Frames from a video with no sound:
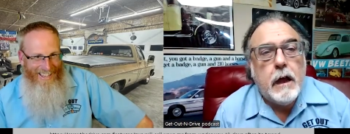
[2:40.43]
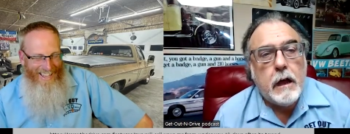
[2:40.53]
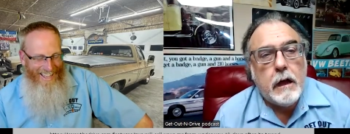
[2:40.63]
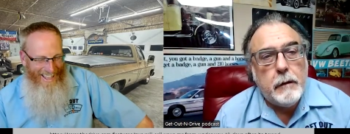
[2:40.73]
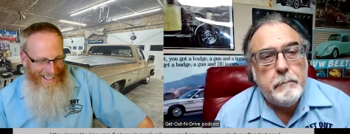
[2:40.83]

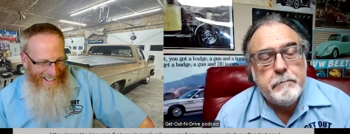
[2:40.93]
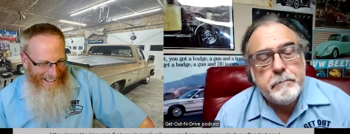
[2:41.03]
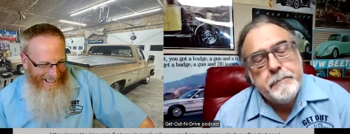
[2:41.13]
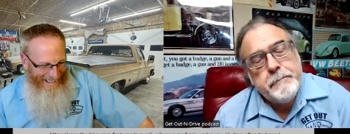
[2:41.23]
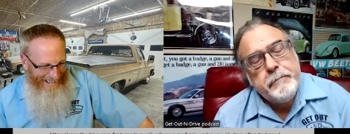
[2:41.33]
Speaker 1: um,
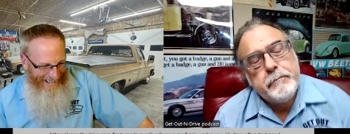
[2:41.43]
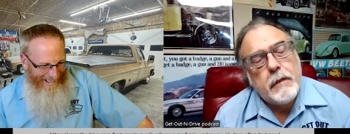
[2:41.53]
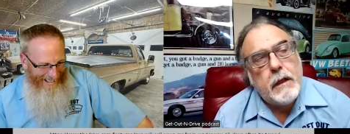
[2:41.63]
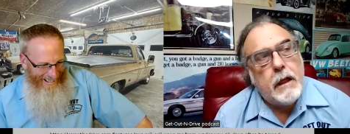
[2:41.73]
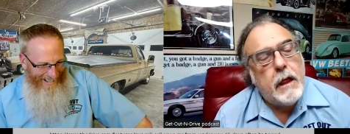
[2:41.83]

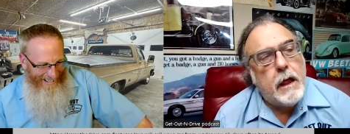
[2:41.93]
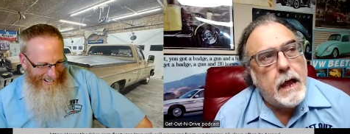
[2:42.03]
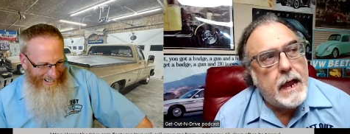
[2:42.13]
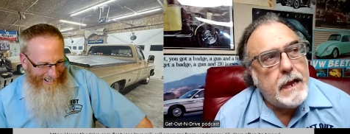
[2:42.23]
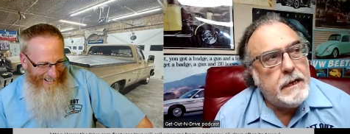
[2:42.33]

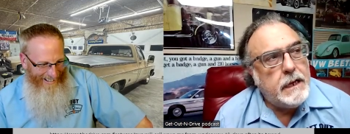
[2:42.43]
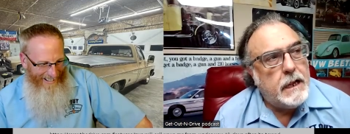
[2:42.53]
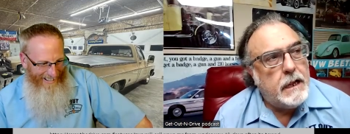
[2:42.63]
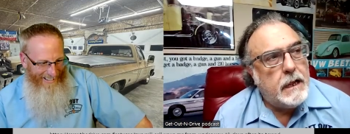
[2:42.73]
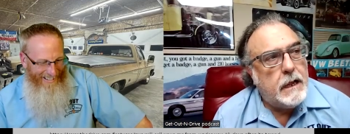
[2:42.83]
I
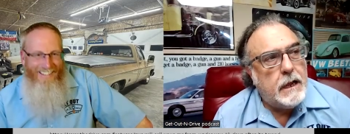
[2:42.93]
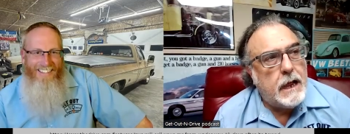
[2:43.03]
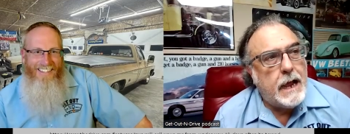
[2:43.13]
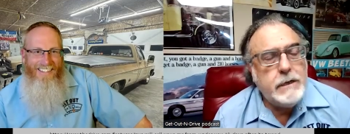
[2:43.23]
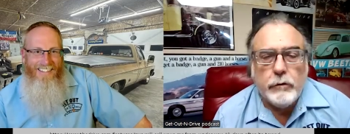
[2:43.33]

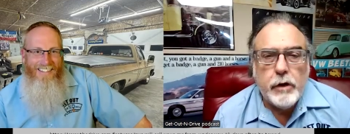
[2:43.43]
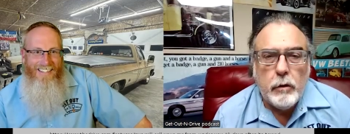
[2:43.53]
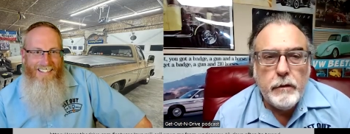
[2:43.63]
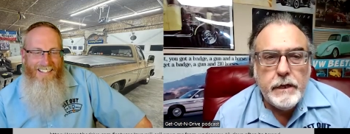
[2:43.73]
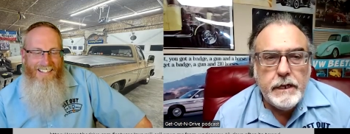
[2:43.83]
I don't
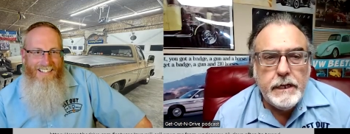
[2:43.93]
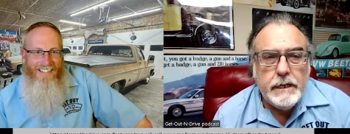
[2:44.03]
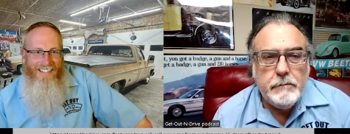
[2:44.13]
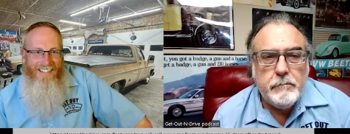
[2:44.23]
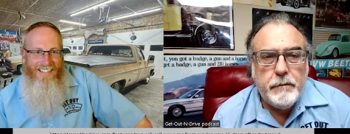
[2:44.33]
know
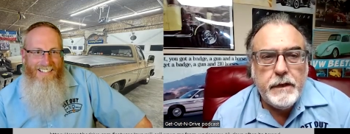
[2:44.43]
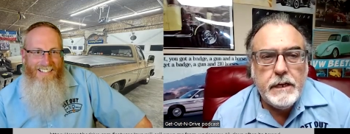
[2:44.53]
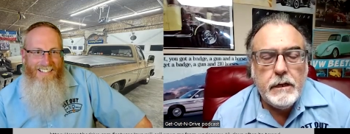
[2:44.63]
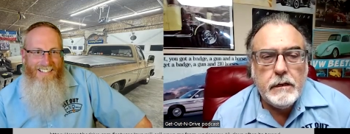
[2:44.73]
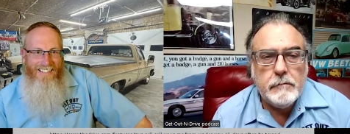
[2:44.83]
the
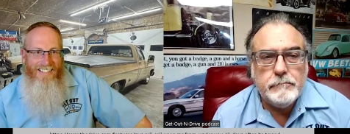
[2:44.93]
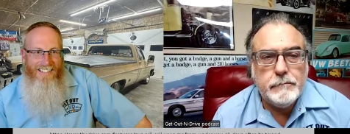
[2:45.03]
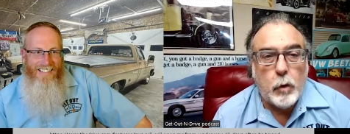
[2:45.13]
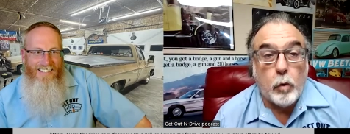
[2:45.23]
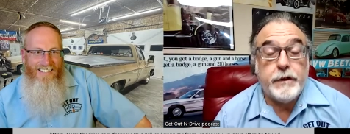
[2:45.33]
the
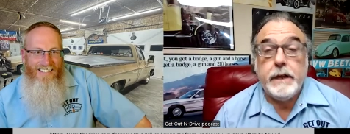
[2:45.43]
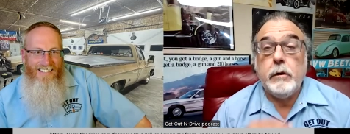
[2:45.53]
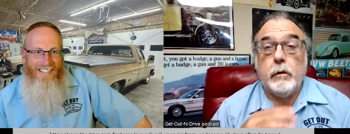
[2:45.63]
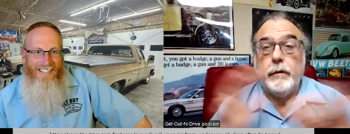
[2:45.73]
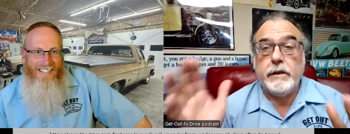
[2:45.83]

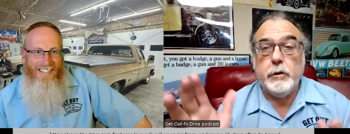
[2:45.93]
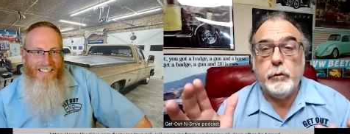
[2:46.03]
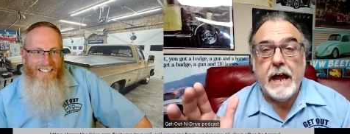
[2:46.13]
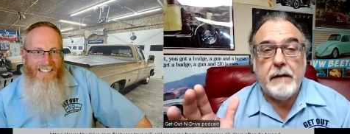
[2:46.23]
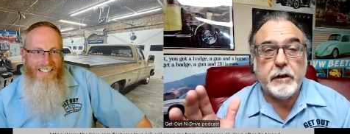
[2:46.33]
ordeal that you
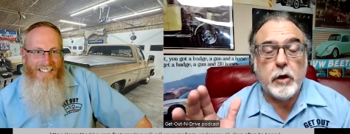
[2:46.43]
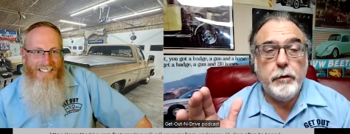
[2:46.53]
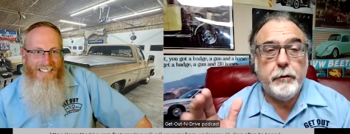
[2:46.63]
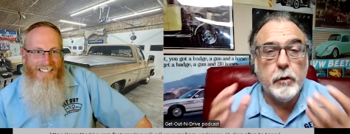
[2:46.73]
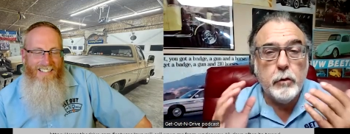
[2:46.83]
would have to
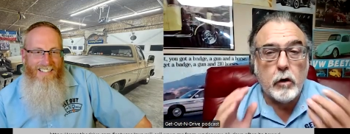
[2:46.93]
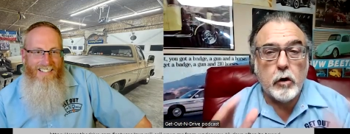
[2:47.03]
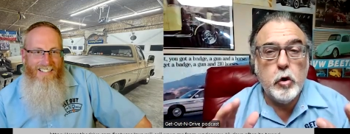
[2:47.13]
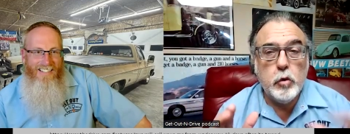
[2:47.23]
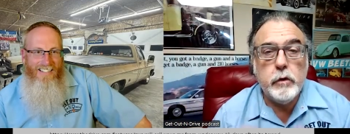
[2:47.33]
go through,
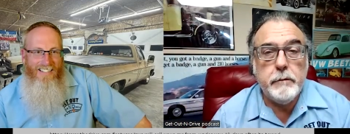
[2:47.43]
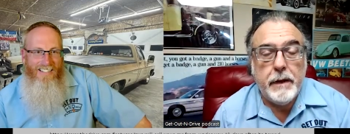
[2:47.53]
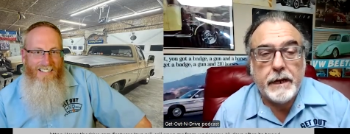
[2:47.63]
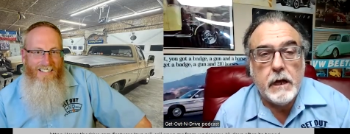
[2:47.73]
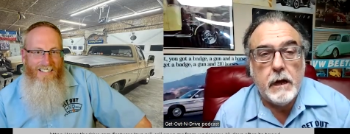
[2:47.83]
or who would
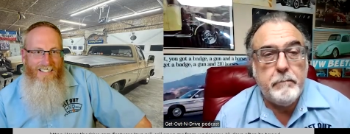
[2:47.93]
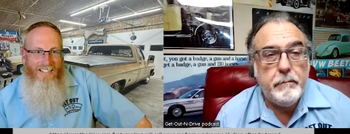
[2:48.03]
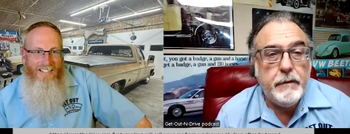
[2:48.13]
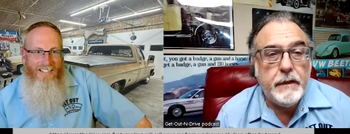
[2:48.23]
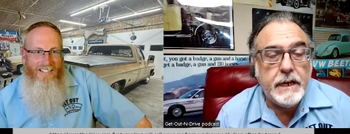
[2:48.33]
pick up
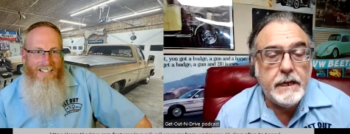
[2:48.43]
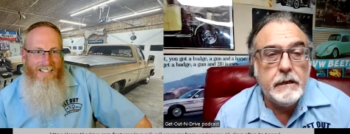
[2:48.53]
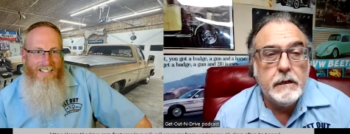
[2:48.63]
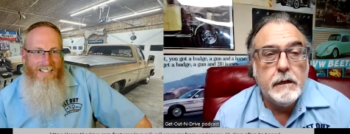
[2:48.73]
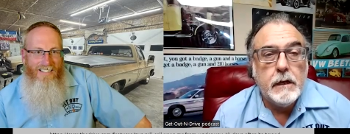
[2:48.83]

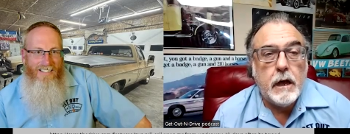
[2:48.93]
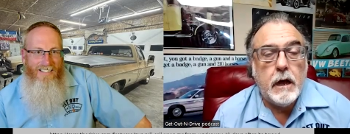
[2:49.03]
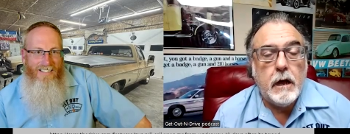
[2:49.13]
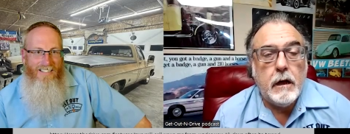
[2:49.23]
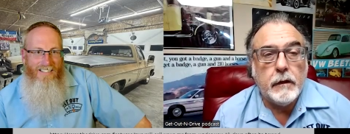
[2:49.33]
the
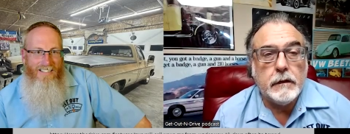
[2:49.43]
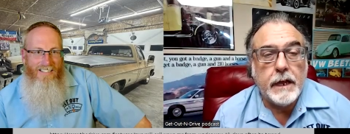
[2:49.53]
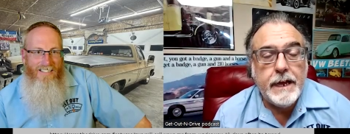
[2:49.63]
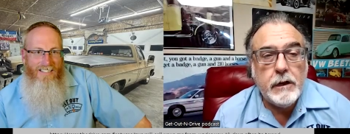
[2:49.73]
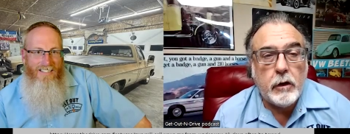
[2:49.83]
uh, the
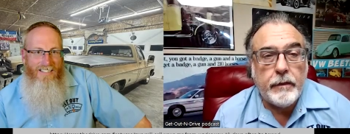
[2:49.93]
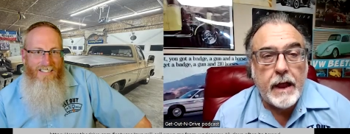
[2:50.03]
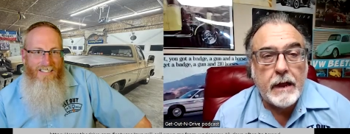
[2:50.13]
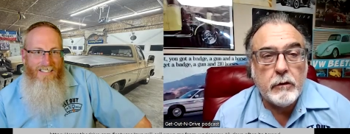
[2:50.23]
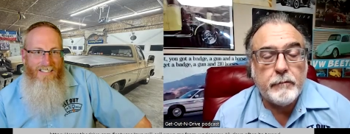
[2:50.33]
lien on
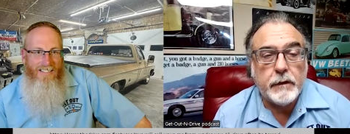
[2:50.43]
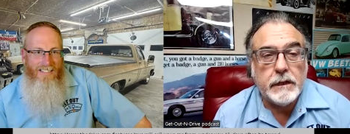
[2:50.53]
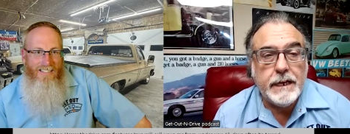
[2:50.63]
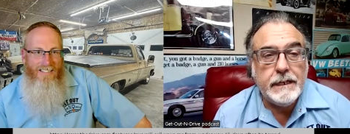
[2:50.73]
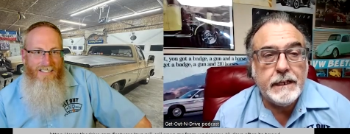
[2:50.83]
that, or if the
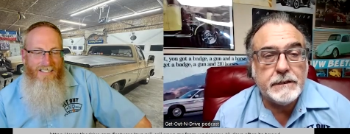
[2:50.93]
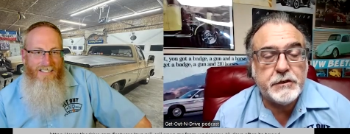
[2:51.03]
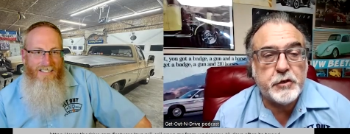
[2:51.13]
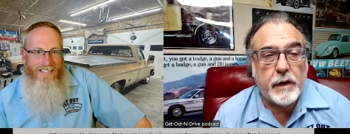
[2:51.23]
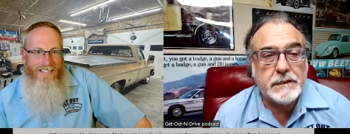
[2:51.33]
lien gets
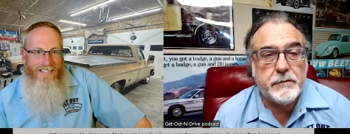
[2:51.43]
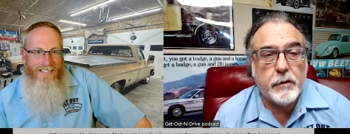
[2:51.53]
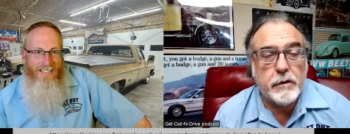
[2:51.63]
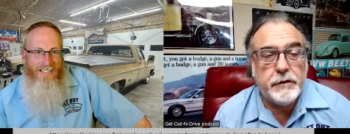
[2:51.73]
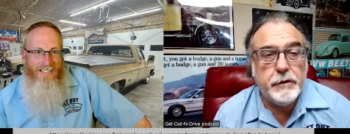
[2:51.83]

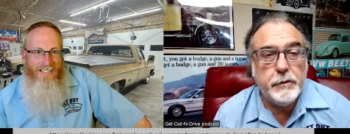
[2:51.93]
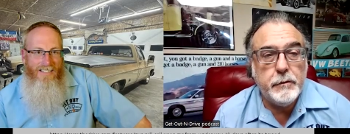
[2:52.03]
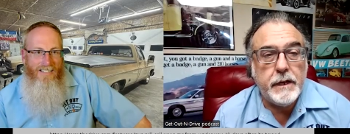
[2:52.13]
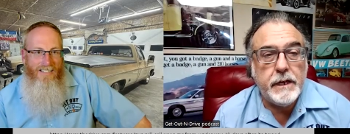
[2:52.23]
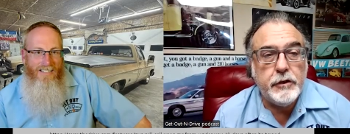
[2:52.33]
transferred
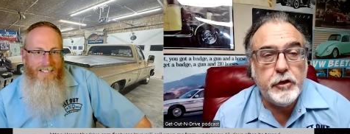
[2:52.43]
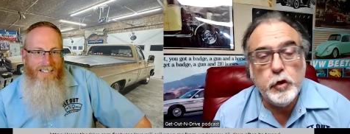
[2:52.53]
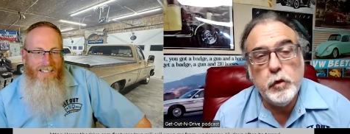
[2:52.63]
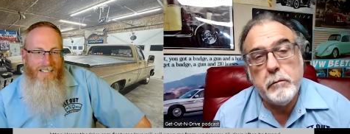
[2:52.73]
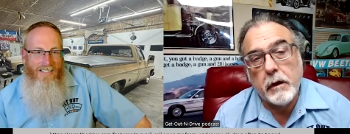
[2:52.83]
to the
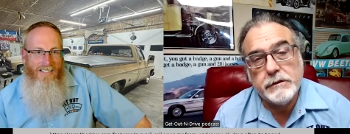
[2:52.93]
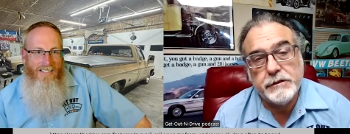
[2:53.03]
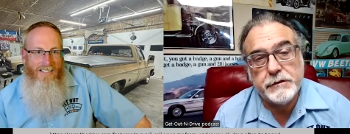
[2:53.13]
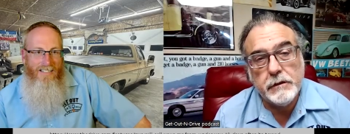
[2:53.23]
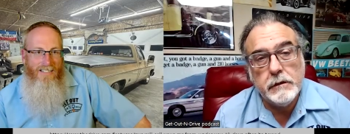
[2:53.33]
new
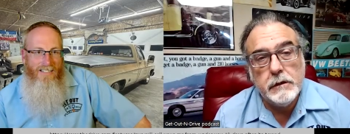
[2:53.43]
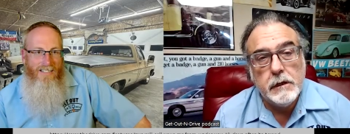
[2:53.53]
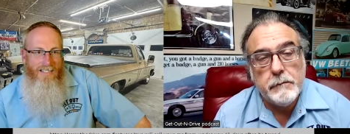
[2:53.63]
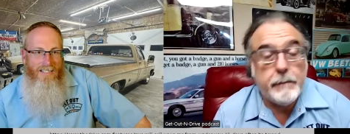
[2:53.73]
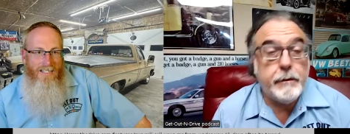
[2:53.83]
purchaser.
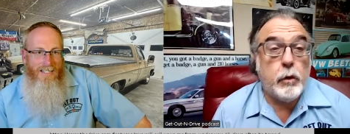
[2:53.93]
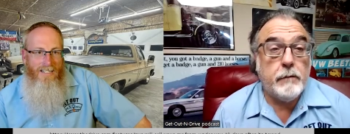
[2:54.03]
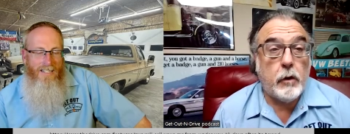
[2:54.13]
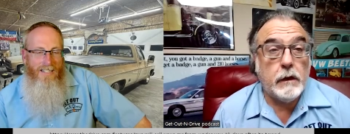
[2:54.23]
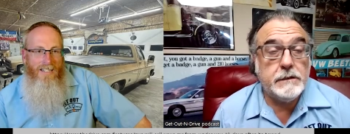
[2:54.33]
Maybe one
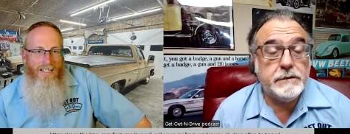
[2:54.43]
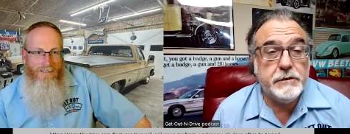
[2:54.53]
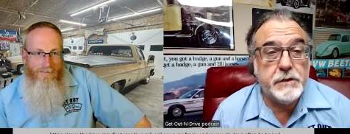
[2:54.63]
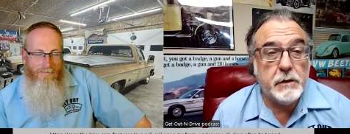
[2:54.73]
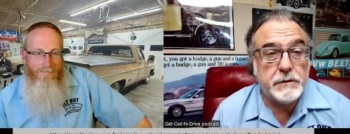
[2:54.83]
of our
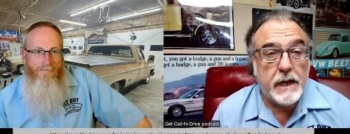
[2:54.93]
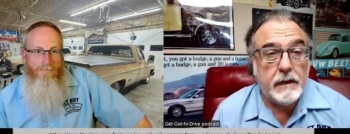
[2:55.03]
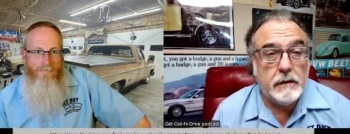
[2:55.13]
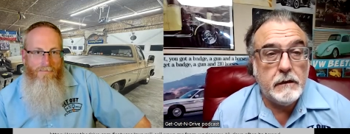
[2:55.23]
listeners knows that.